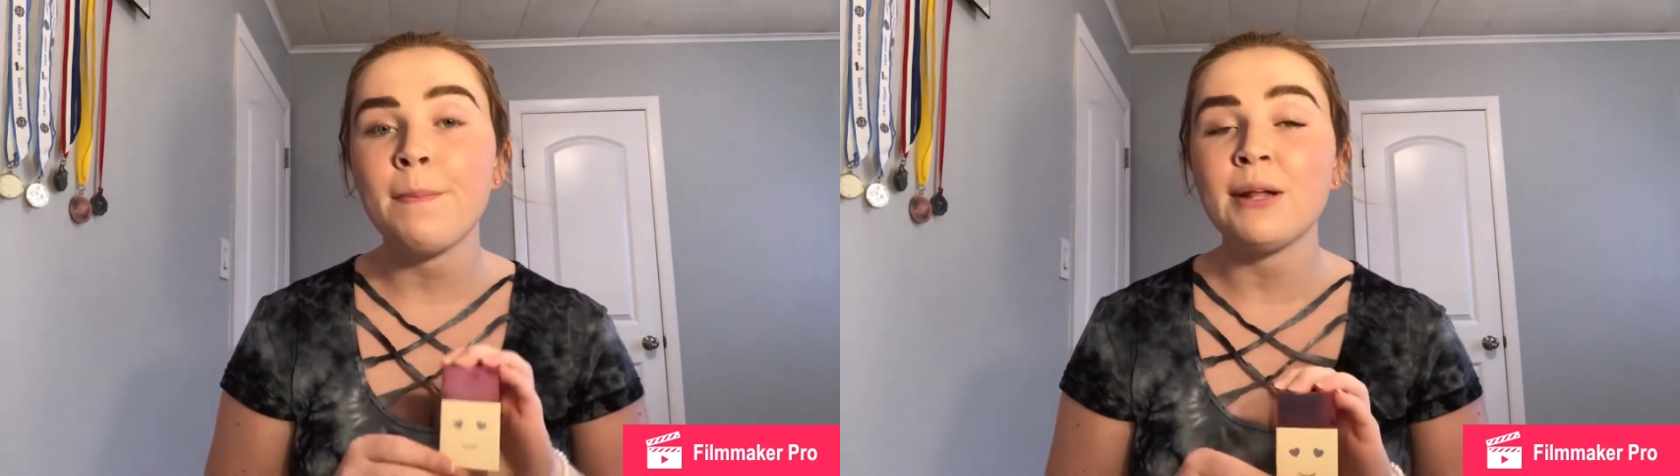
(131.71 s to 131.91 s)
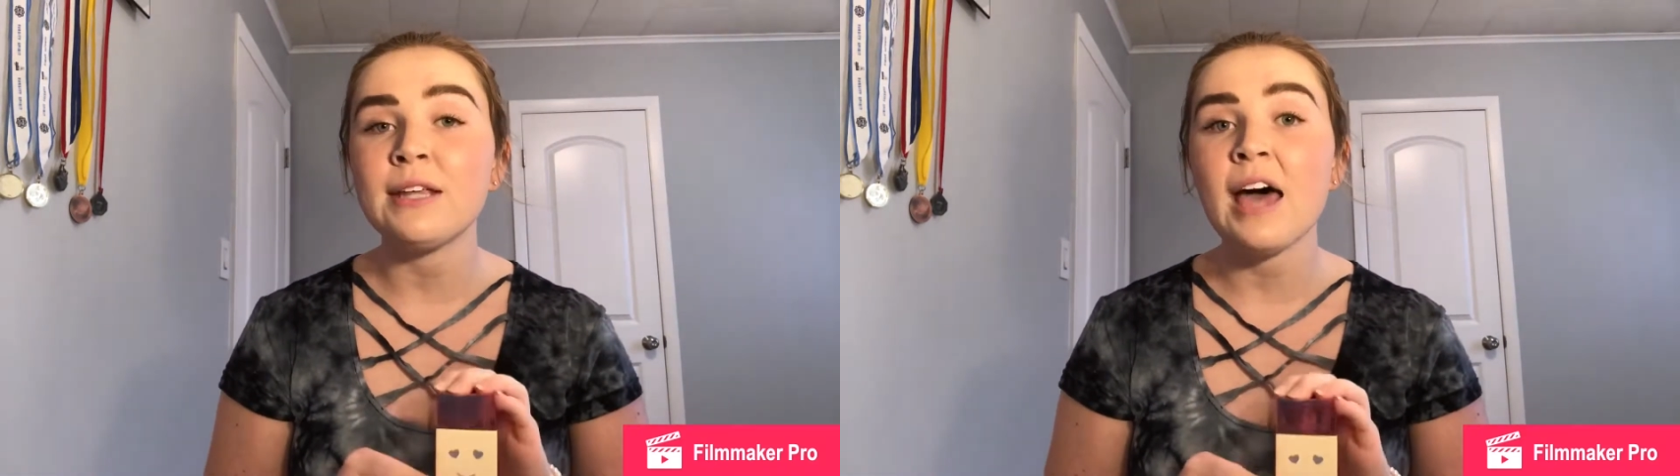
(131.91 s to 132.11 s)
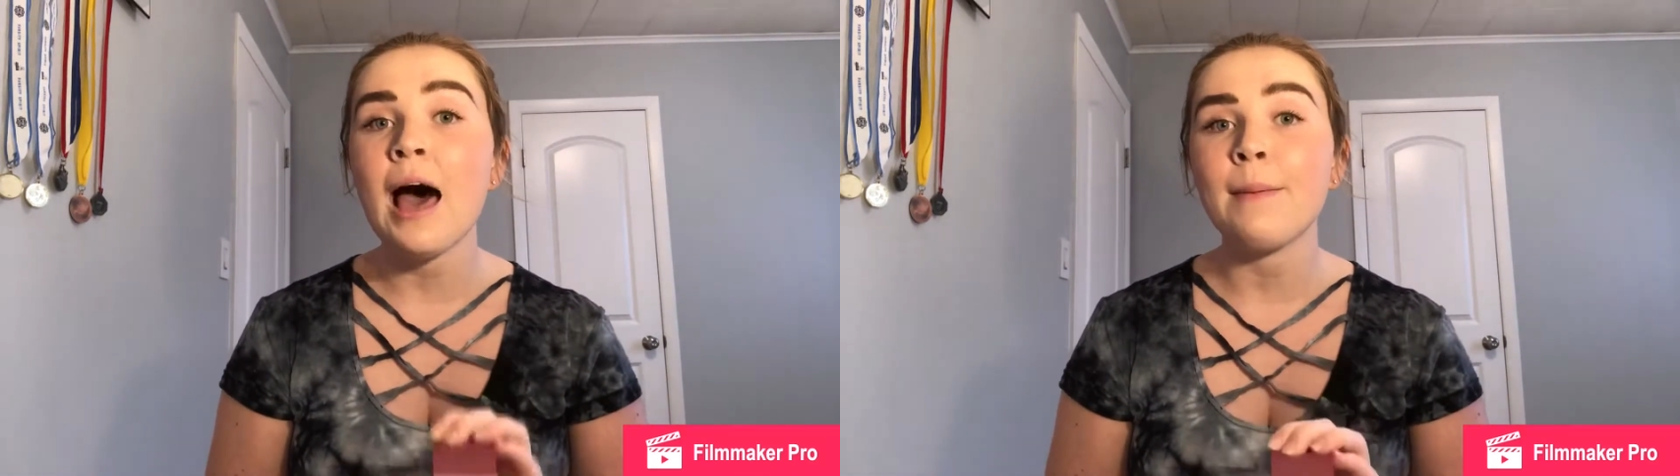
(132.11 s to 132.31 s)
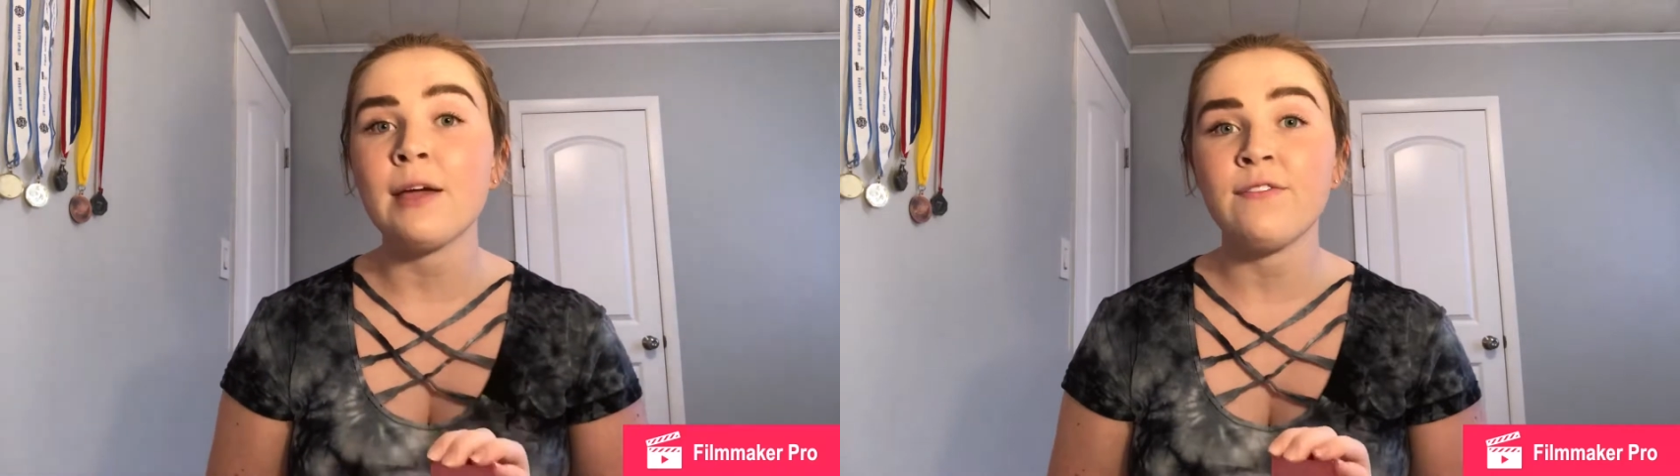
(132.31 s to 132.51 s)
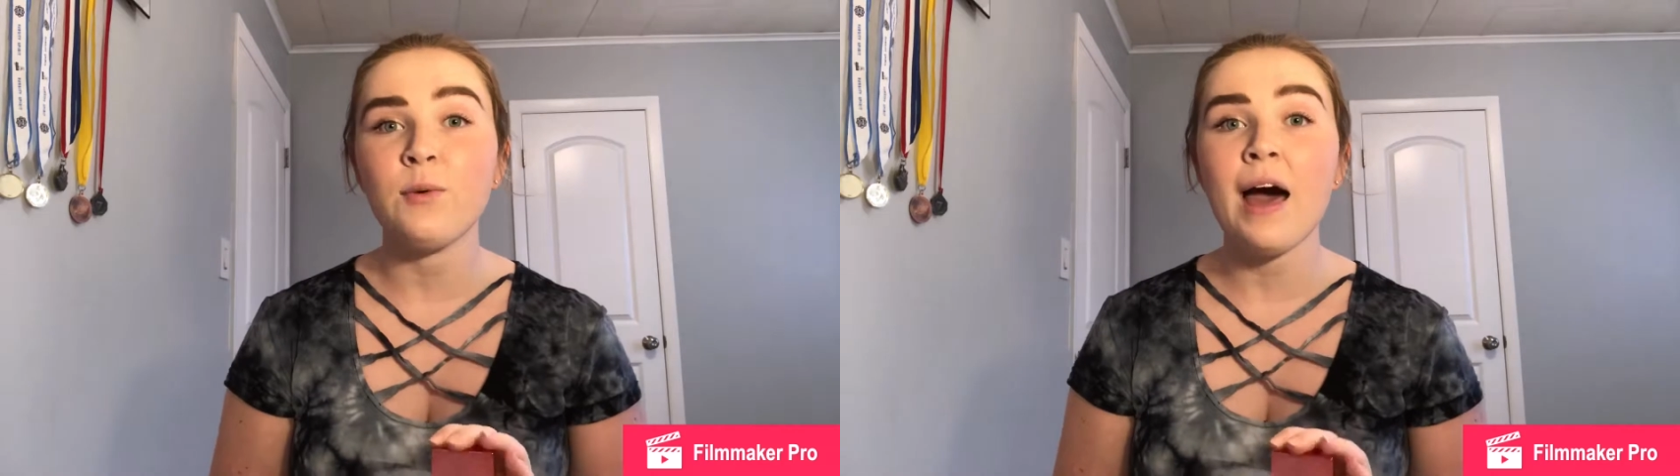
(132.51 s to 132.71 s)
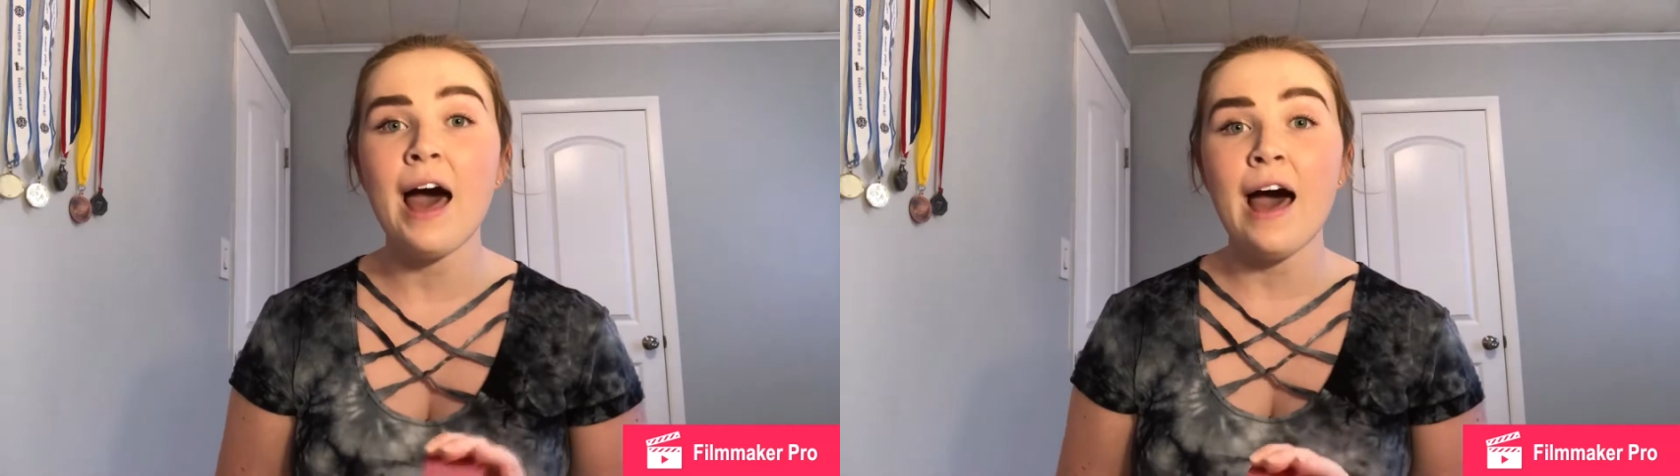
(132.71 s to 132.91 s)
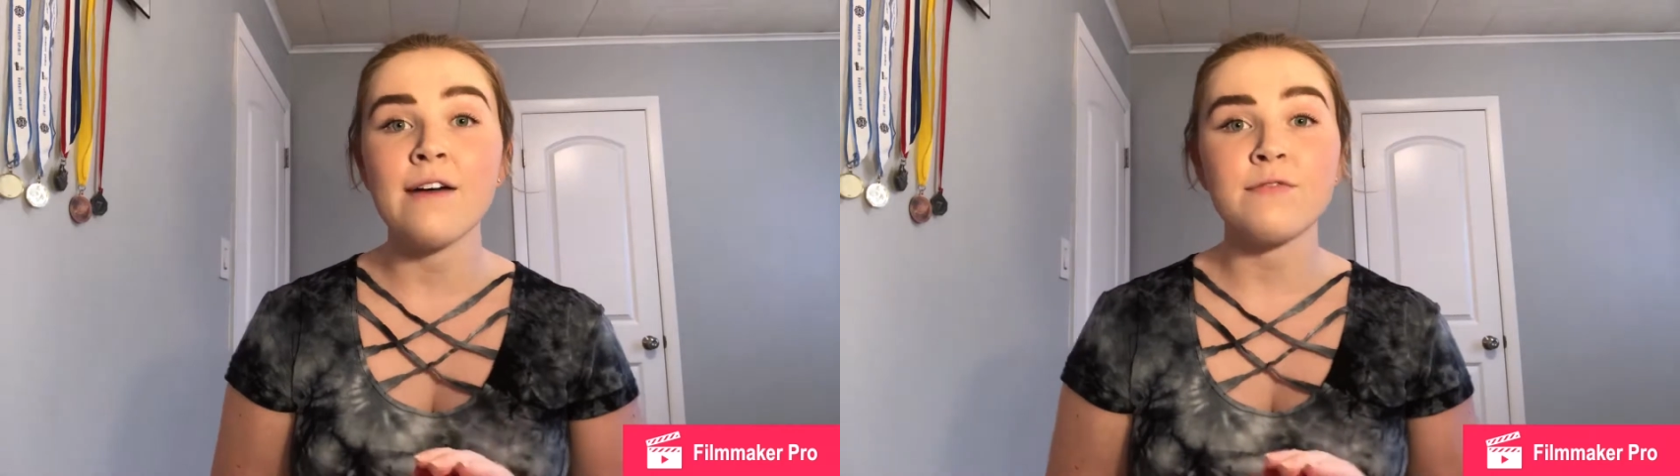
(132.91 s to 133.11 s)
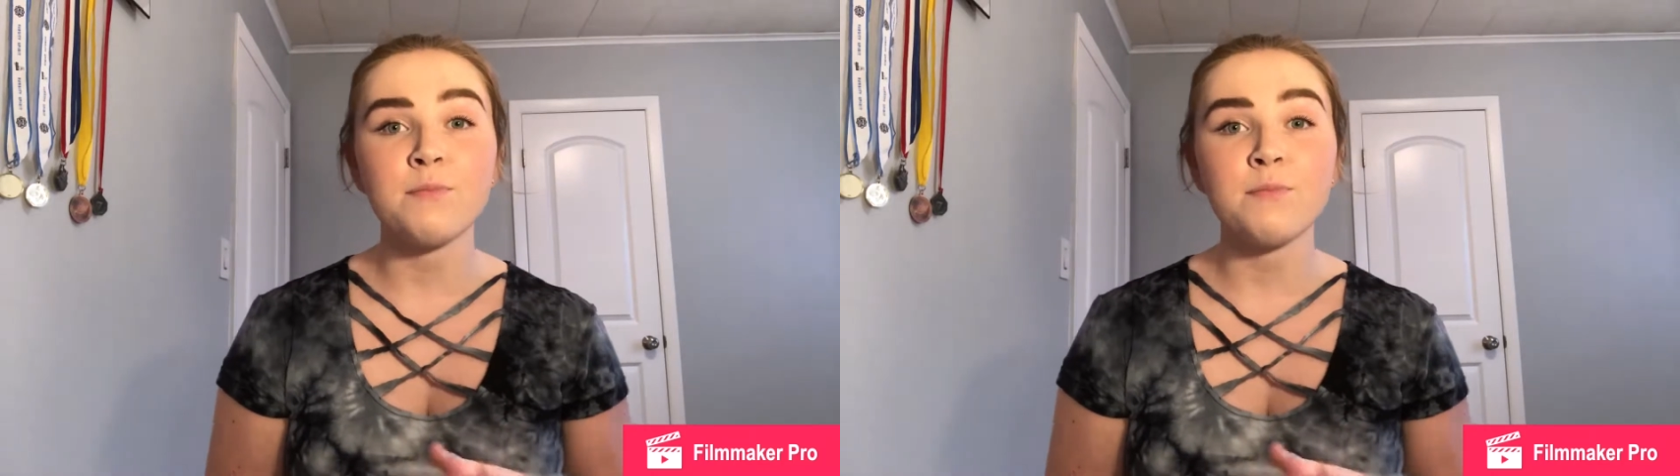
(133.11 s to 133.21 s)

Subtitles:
build it up if you have